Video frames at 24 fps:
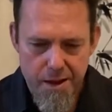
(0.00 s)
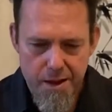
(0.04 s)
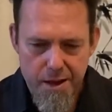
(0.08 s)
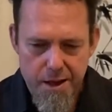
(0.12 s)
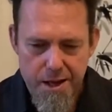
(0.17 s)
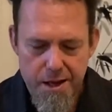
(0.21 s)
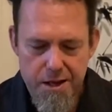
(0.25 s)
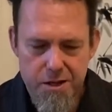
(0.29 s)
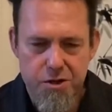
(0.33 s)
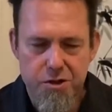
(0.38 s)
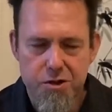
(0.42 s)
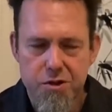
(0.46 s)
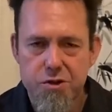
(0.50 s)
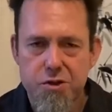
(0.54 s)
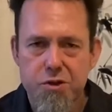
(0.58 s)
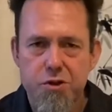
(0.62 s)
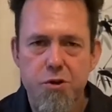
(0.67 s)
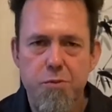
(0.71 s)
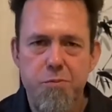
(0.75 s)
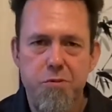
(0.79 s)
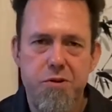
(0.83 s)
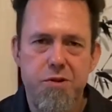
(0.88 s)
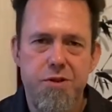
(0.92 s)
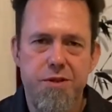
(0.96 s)
It's just
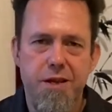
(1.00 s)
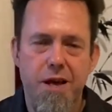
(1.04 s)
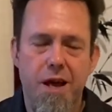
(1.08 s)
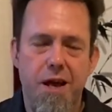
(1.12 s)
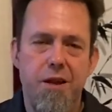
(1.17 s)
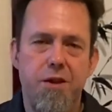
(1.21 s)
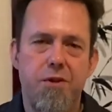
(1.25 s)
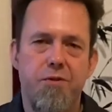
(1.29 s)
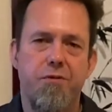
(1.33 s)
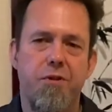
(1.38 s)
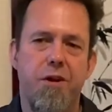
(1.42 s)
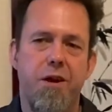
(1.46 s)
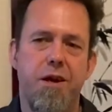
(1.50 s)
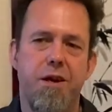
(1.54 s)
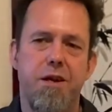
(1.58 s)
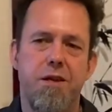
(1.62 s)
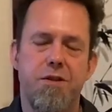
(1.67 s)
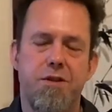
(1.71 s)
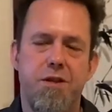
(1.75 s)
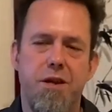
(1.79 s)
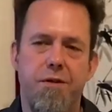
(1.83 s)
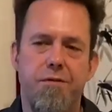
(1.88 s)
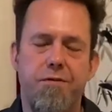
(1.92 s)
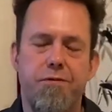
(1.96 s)
super satisfying.
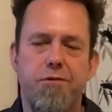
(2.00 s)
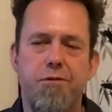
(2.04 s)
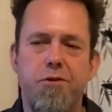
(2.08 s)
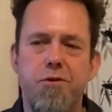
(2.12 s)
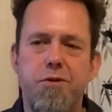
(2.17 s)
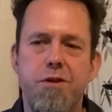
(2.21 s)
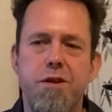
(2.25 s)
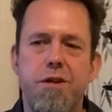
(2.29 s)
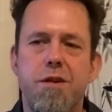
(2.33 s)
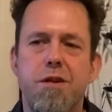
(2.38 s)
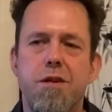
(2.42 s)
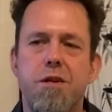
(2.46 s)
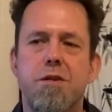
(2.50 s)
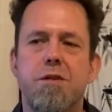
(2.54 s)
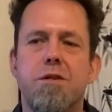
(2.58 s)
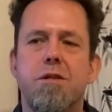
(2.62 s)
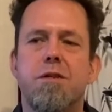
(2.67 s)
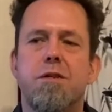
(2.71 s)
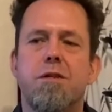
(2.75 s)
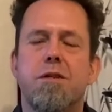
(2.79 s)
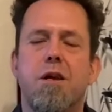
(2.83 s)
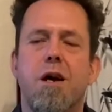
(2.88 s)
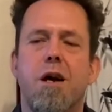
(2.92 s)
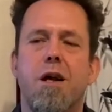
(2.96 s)
It's got fruitiness,
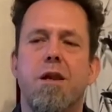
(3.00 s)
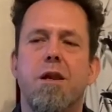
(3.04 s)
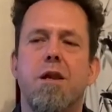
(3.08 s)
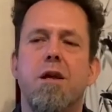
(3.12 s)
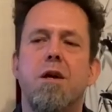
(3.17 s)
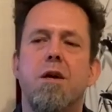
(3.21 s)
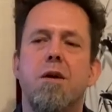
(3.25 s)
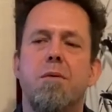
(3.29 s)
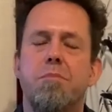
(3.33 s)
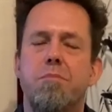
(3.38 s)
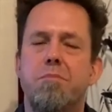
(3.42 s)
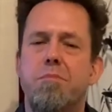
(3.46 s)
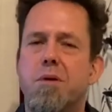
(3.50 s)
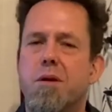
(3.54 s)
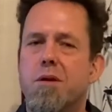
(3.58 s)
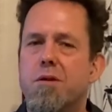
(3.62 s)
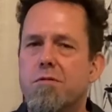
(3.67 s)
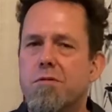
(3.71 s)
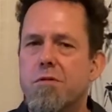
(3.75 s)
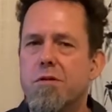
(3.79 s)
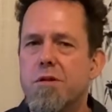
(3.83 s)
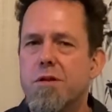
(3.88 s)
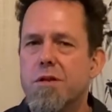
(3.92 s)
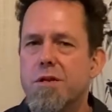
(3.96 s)
it's got
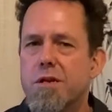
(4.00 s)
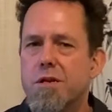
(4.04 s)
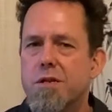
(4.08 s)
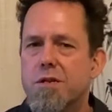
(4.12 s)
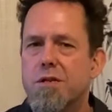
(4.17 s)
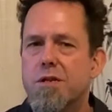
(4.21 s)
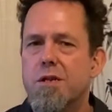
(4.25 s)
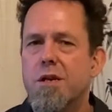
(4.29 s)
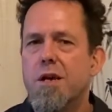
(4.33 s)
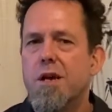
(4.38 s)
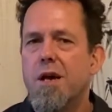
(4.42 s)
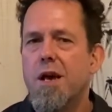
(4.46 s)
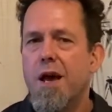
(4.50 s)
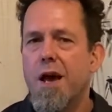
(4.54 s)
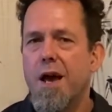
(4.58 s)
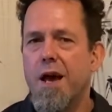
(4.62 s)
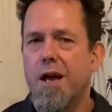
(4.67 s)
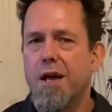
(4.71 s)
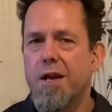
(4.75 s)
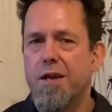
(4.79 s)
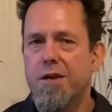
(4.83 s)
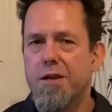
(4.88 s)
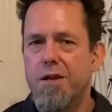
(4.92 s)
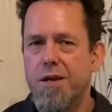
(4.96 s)
mineralness,
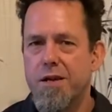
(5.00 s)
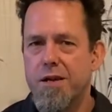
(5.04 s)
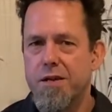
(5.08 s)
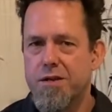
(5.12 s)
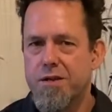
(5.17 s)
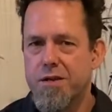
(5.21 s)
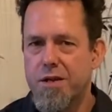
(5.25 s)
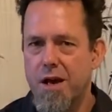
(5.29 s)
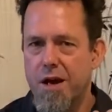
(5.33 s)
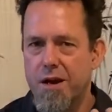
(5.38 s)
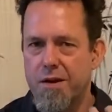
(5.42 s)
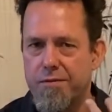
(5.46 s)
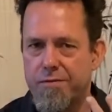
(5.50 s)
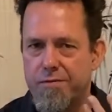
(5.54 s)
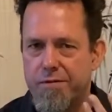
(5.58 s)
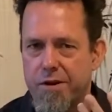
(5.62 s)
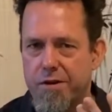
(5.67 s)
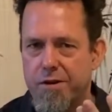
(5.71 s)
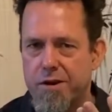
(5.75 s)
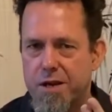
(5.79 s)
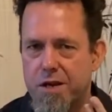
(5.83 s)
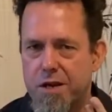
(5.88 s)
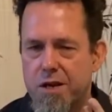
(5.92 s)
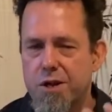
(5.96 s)
and it's got a
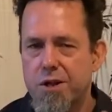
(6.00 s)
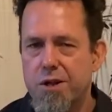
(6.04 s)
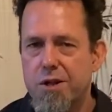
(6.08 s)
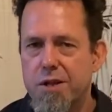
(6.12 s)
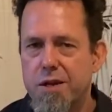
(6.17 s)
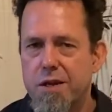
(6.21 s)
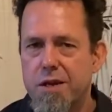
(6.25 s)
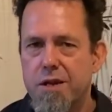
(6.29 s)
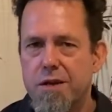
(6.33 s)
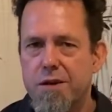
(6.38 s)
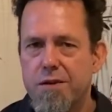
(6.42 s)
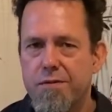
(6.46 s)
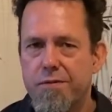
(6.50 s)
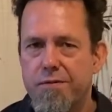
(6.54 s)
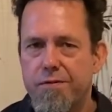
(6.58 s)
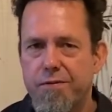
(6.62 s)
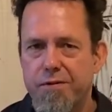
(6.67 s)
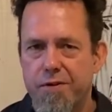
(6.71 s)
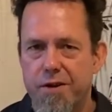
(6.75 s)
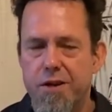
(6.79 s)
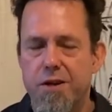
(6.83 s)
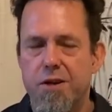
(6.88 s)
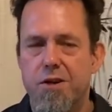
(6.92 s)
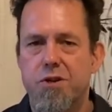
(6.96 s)
very clean
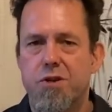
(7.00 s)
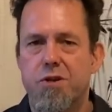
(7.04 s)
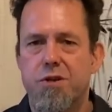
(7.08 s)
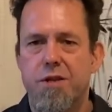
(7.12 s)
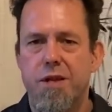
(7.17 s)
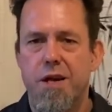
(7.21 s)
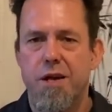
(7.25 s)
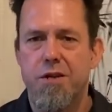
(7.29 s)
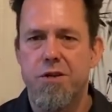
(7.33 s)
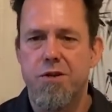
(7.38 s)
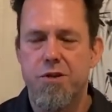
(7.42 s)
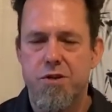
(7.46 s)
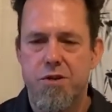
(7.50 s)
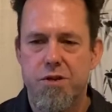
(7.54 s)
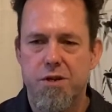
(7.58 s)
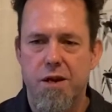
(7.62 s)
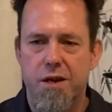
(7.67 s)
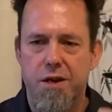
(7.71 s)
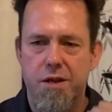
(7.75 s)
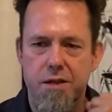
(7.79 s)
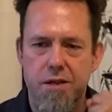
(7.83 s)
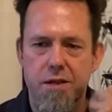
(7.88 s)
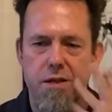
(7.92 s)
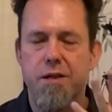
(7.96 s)
finish that just
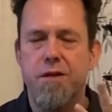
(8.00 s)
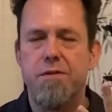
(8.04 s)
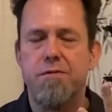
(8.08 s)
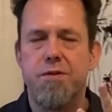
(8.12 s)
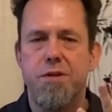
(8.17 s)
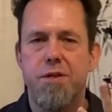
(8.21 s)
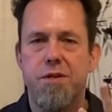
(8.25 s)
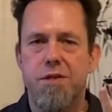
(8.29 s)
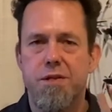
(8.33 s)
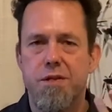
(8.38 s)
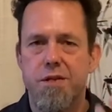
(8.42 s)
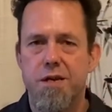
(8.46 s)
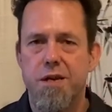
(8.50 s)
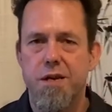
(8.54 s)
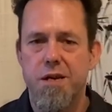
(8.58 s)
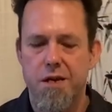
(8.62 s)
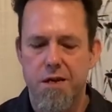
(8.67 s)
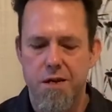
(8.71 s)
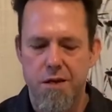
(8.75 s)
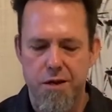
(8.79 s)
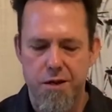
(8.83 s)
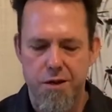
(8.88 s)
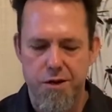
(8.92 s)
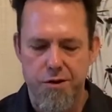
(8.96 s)
kind of leaves a
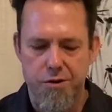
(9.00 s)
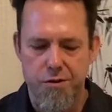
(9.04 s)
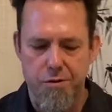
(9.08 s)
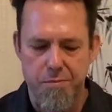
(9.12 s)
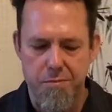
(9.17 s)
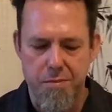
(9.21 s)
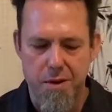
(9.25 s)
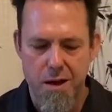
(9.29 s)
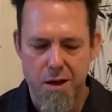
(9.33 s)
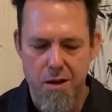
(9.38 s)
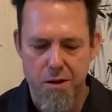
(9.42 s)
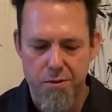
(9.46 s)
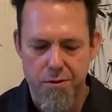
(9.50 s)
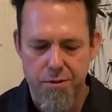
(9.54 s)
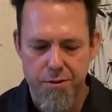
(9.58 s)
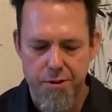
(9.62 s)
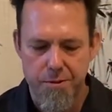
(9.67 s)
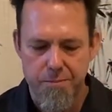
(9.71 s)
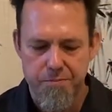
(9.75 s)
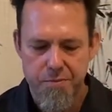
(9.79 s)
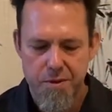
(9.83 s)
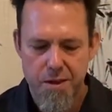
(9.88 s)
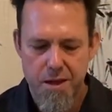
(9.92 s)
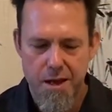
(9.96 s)
zing in your mouth,
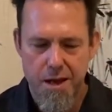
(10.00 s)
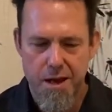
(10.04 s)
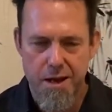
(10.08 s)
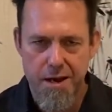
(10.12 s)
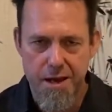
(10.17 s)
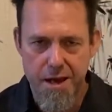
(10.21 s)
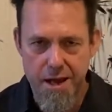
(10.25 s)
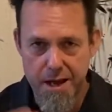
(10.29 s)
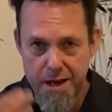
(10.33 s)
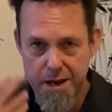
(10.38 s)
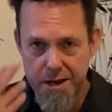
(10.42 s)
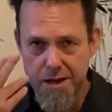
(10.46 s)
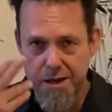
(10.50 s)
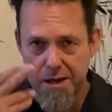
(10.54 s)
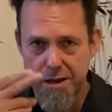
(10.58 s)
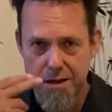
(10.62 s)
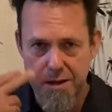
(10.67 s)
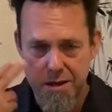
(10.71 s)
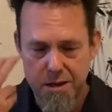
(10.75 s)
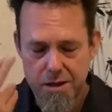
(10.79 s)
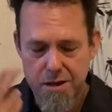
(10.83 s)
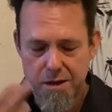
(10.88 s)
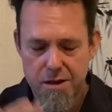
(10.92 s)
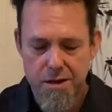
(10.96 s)
and
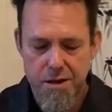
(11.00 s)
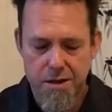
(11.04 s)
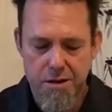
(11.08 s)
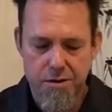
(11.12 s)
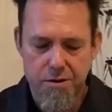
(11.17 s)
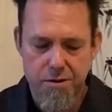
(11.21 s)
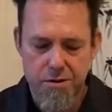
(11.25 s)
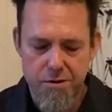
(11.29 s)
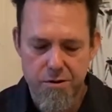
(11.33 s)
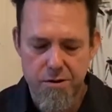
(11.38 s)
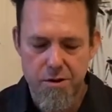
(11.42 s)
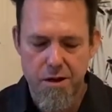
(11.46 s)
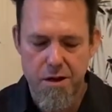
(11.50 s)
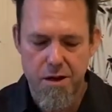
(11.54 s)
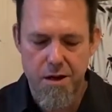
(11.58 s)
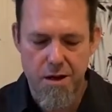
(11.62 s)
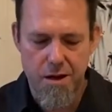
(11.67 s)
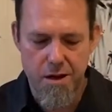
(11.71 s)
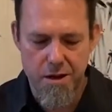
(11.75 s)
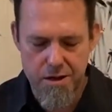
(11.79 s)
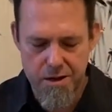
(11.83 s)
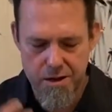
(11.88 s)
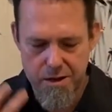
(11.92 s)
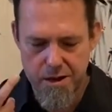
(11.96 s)
heady, in
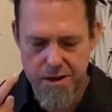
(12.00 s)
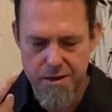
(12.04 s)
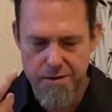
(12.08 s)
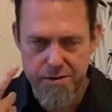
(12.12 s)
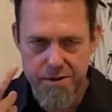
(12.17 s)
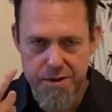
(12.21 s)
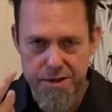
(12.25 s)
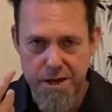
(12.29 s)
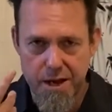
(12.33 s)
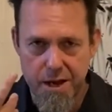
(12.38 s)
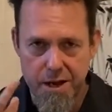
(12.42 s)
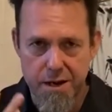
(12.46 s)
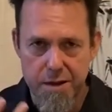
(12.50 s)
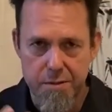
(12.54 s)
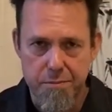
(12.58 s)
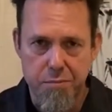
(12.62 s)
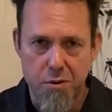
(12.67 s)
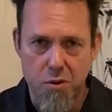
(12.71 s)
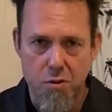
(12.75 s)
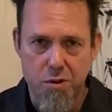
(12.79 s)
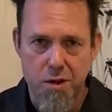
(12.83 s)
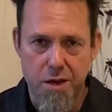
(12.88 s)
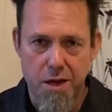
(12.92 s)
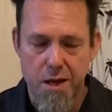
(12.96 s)
kind of this heady
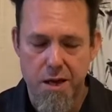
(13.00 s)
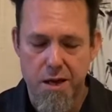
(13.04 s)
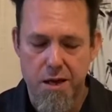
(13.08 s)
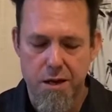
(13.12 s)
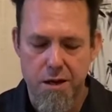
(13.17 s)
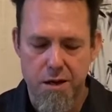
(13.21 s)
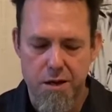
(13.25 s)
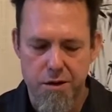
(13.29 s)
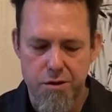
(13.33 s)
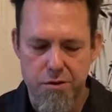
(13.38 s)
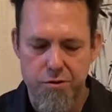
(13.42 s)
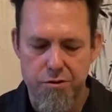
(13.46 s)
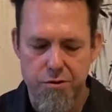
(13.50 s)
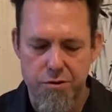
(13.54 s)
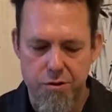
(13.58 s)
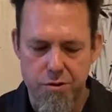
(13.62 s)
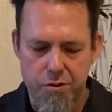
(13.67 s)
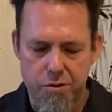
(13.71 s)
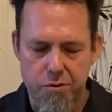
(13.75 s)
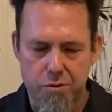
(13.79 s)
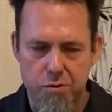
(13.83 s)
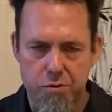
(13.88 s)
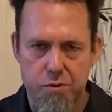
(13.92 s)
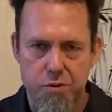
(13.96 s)
bouquet in your
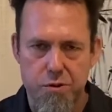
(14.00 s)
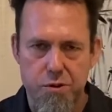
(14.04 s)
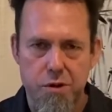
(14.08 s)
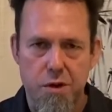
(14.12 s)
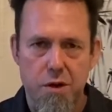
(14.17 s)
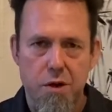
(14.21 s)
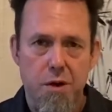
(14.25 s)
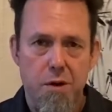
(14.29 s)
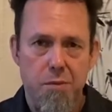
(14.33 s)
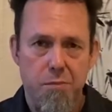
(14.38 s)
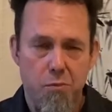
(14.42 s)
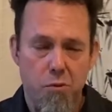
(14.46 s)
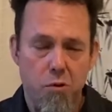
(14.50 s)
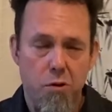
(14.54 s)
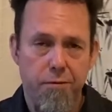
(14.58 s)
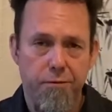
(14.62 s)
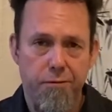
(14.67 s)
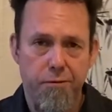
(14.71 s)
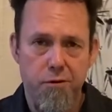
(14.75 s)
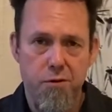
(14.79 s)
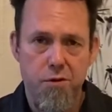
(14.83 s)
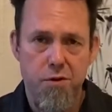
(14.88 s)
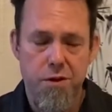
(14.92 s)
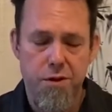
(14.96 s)
nose. More
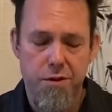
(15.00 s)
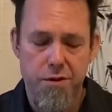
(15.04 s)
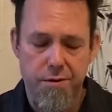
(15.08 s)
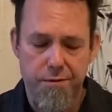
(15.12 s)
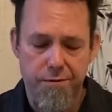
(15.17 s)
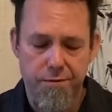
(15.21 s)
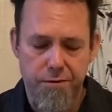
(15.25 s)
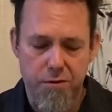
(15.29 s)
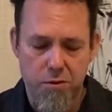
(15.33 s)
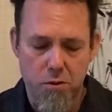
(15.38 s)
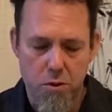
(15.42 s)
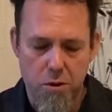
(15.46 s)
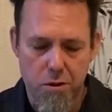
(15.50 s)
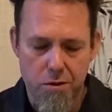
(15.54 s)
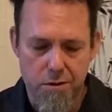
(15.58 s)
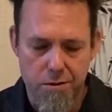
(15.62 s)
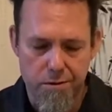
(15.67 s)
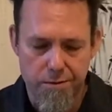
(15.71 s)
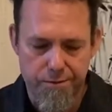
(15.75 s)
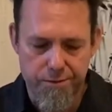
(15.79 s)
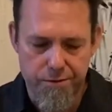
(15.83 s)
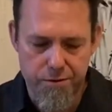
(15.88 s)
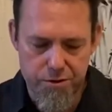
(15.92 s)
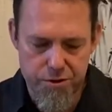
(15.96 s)
fruity than
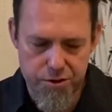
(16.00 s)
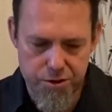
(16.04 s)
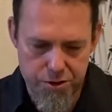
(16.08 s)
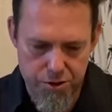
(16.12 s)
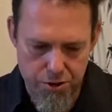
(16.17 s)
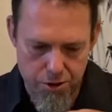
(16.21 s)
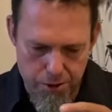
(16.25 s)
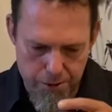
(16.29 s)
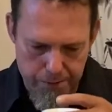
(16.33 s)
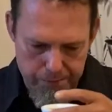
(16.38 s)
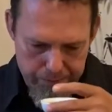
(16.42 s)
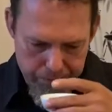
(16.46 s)
floral for sure.